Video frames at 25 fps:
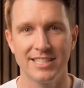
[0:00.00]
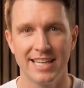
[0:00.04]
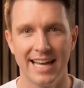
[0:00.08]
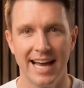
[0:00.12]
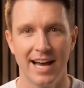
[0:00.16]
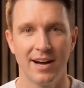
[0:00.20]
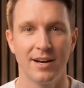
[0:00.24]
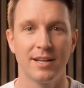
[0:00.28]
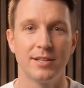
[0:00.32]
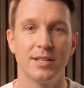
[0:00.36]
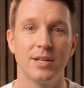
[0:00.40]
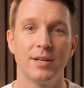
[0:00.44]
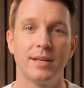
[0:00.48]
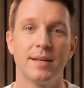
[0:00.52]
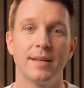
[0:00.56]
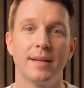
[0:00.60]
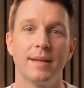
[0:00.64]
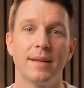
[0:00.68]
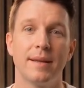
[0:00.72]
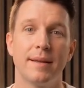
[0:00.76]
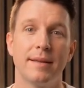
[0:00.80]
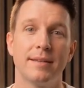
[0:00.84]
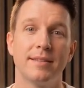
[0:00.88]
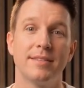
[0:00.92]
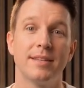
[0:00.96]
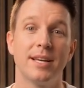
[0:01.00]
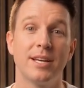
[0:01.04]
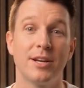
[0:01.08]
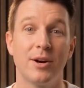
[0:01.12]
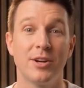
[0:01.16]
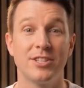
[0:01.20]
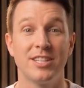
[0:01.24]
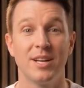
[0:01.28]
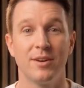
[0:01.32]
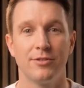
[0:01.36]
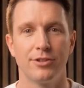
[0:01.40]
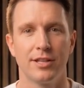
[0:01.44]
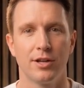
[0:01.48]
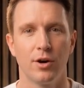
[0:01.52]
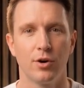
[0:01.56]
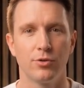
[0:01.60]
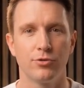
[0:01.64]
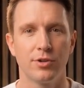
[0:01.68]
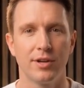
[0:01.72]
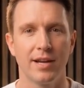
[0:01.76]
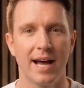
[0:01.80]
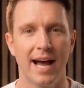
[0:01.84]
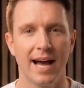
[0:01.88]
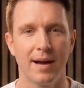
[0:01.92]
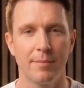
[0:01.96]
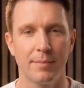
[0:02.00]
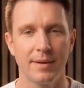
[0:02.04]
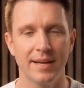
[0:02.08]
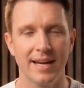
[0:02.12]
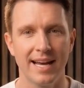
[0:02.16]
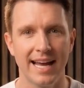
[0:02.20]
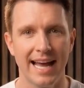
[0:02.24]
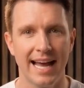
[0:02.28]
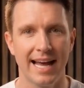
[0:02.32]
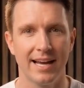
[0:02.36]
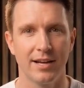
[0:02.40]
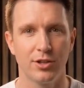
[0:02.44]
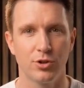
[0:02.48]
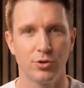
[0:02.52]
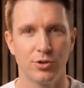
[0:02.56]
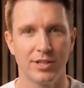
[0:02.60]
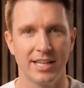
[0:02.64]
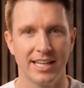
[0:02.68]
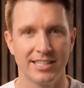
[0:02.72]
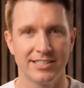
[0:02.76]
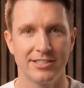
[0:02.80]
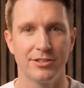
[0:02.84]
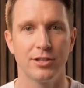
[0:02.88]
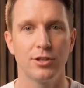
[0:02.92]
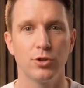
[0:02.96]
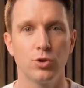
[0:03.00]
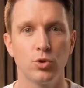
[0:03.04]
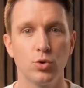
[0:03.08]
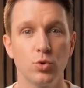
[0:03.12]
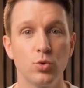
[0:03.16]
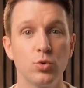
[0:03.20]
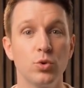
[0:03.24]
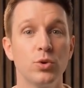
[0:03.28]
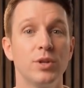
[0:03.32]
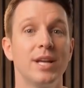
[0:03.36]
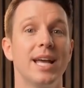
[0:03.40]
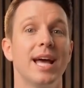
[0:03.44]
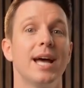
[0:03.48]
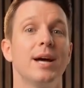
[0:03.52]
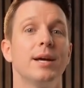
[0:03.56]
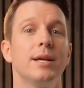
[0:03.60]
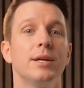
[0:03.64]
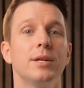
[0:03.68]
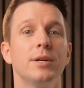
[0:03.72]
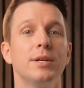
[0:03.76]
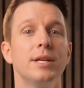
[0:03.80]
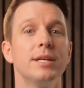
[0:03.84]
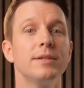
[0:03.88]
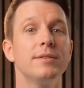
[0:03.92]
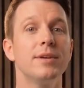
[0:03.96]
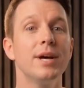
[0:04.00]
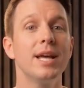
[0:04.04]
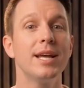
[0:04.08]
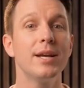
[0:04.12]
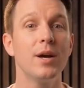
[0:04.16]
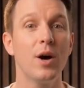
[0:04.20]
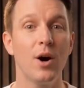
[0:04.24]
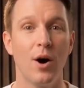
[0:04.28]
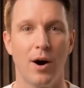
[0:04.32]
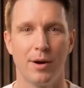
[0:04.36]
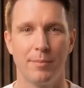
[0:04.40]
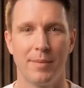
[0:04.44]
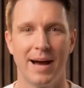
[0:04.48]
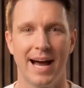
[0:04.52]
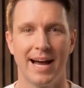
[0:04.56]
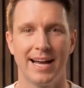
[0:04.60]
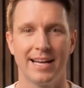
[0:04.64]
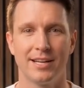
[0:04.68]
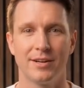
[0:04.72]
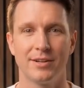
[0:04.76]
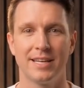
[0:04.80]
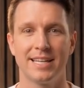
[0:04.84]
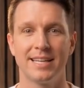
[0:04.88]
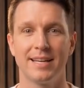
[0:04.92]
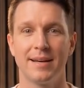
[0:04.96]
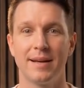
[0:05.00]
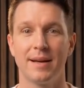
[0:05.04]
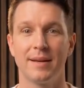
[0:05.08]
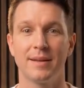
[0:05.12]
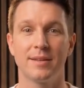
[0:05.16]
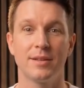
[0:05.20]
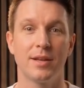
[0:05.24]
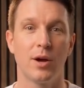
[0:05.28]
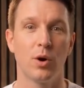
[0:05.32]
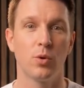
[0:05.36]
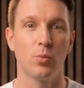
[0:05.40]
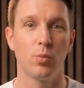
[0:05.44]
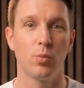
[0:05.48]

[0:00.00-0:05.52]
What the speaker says: calendar, figures out the overlap, and creates the Google Calendar invite automatically. No